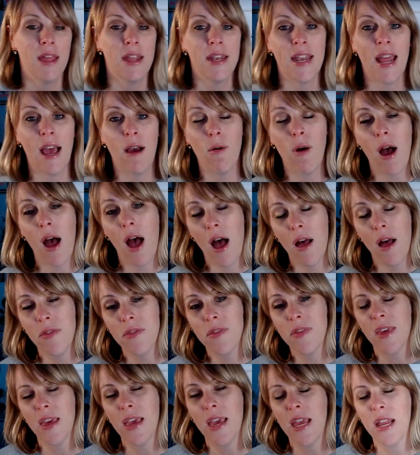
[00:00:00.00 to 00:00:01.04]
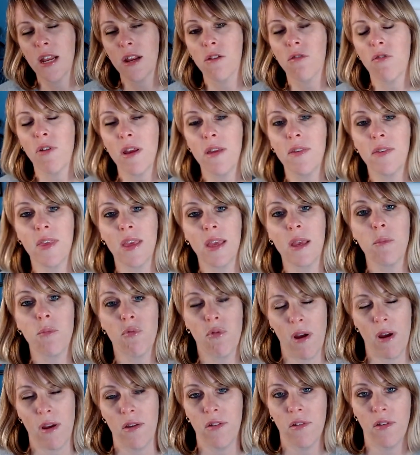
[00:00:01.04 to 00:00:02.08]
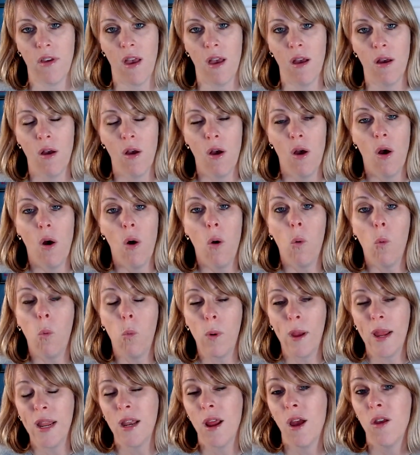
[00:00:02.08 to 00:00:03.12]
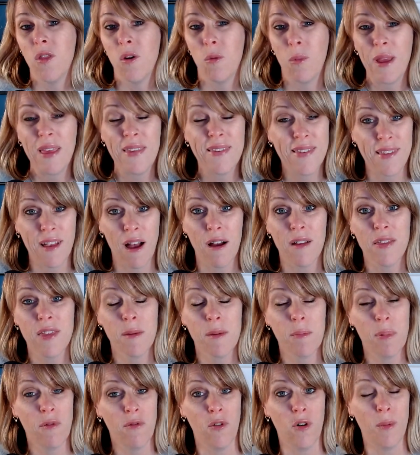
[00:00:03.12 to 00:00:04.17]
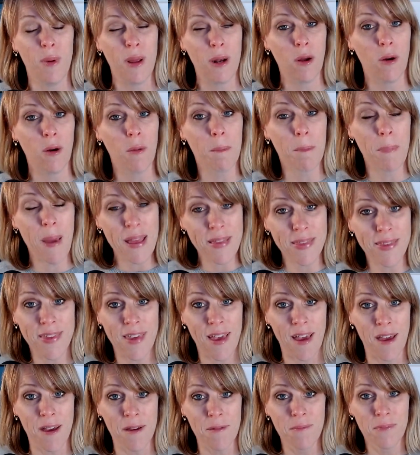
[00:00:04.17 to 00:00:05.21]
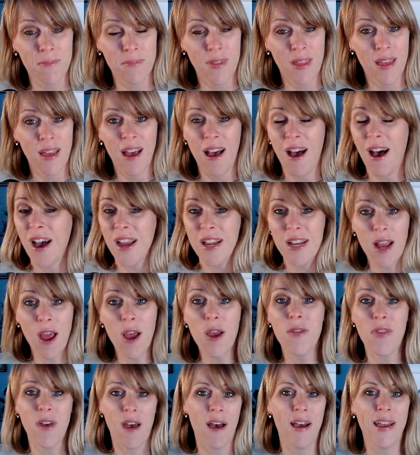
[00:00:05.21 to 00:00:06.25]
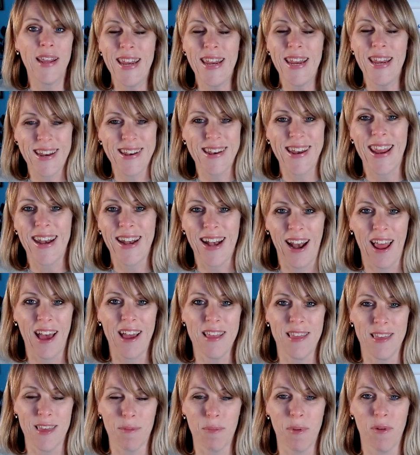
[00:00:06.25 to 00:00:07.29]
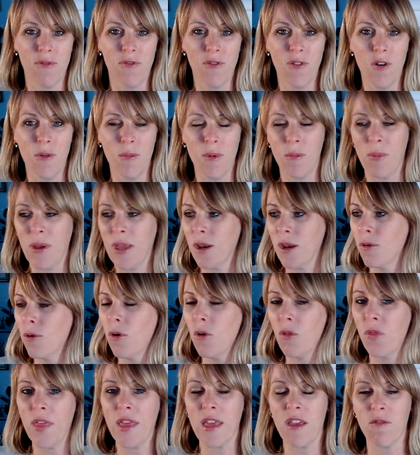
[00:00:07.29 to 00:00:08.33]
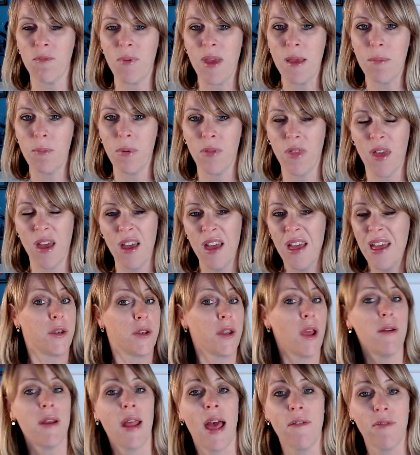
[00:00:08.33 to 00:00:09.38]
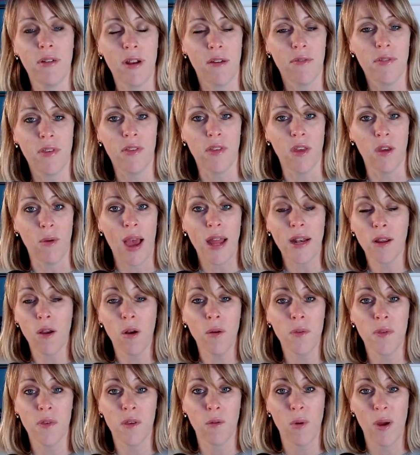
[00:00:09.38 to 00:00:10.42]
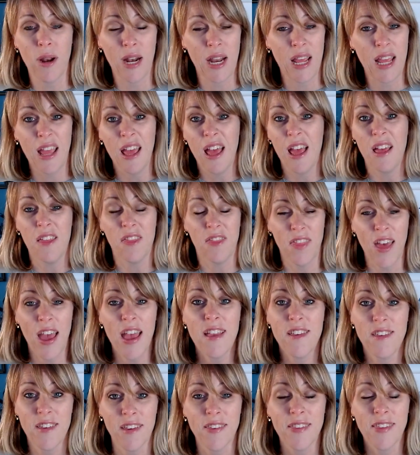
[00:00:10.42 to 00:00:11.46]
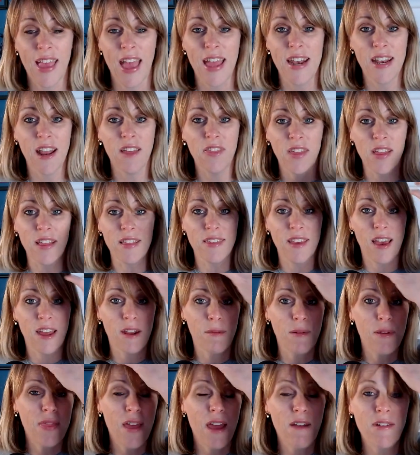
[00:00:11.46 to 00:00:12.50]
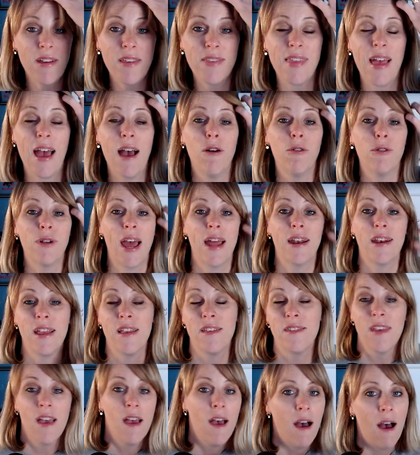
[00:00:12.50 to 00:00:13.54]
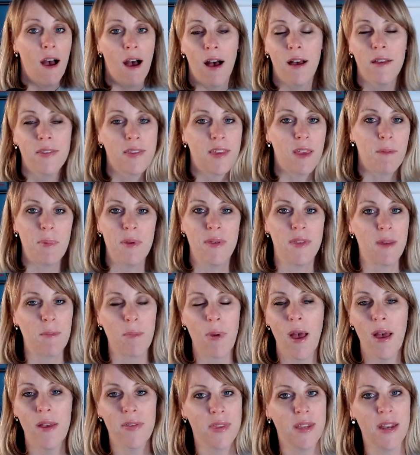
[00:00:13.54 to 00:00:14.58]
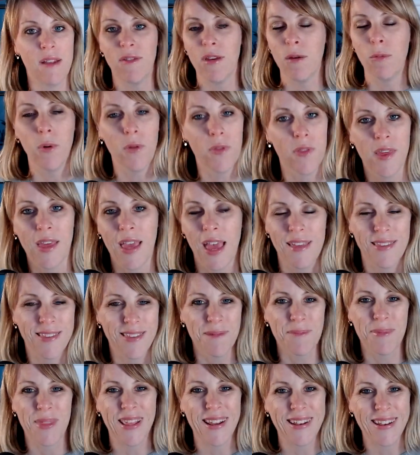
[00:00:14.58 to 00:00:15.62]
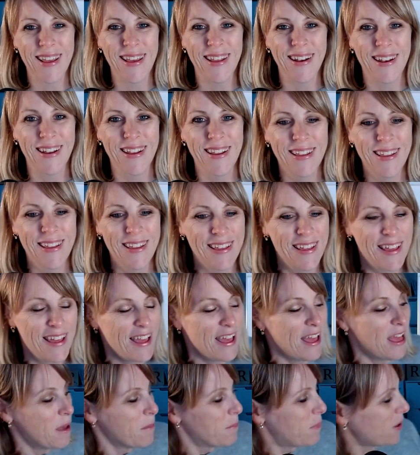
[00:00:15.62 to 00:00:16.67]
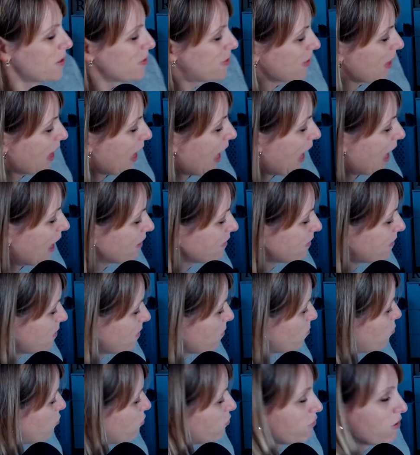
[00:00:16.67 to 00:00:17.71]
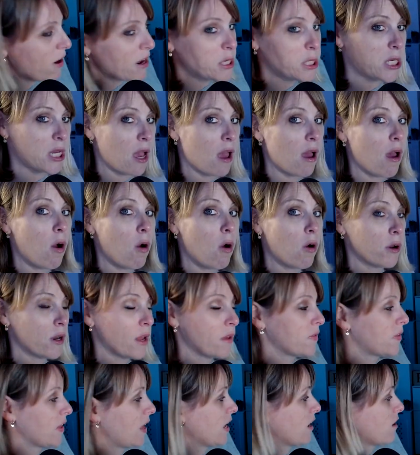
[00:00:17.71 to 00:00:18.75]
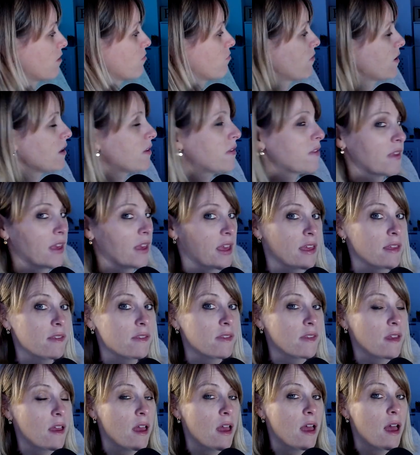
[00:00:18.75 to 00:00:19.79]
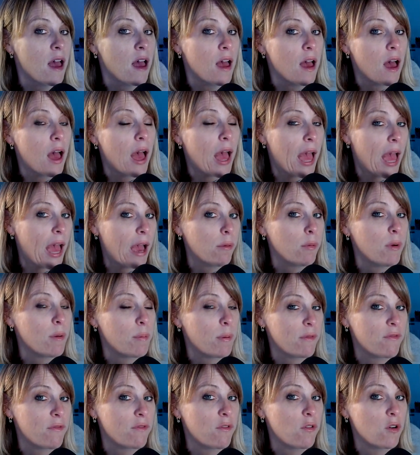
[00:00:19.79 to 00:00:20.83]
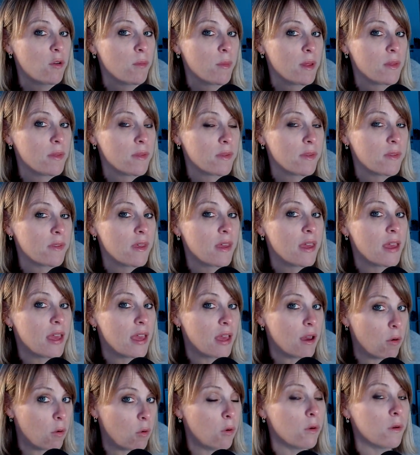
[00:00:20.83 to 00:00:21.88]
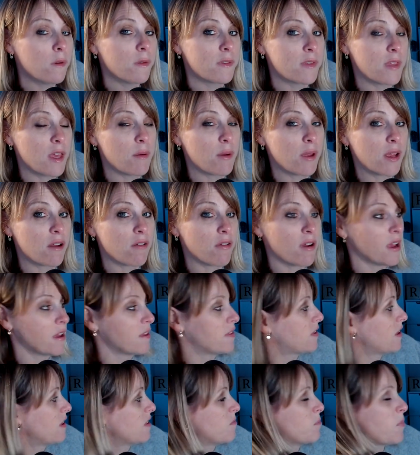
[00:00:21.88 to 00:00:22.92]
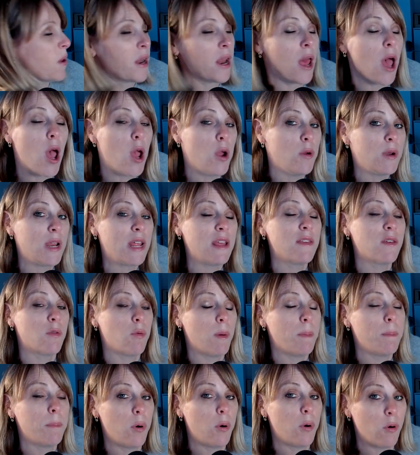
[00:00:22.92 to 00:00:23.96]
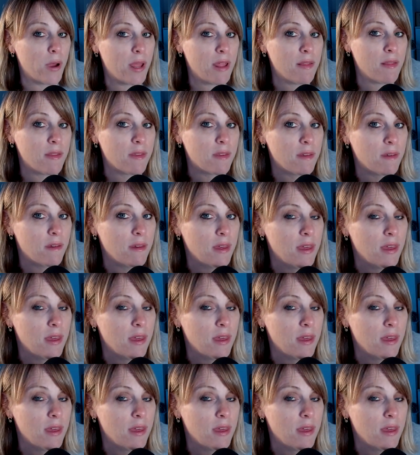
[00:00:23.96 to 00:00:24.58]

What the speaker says: Now, under increasing pressure, we know that we start to perform a lot better. I know that I need a deadline to perform, and we can all think of people that don't have enough to do, and consequently, they just get nothing done. I mean, there is that old adage, ask a busy person if you want to get something done. But as the pressure on us increases, our performance also increases, but only to a point.